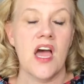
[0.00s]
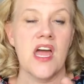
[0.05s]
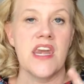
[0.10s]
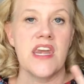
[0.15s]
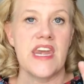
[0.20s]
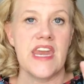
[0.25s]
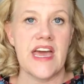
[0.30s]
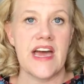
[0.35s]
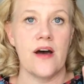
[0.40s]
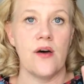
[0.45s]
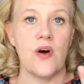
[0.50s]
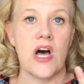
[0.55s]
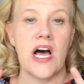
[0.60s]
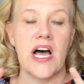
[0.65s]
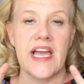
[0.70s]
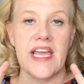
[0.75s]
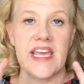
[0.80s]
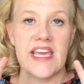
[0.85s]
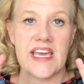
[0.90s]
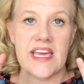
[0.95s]
Now,
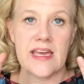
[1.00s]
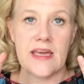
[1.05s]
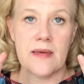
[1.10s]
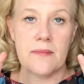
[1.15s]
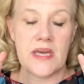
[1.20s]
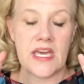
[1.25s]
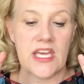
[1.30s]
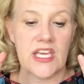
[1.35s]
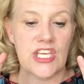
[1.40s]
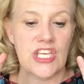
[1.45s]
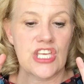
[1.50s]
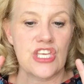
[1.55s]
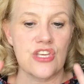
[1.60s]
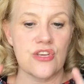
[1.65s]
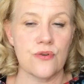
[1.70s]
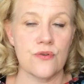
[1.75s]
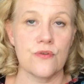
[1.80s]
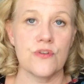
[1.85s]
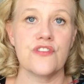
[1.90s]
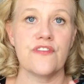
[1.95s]
I am a
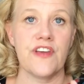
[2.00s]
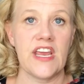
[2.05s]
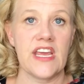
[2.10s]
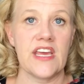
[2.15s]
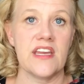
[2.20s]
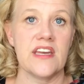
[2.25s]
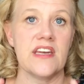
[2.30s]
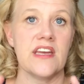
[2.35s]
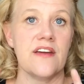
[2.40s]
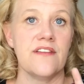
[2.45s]
huge fan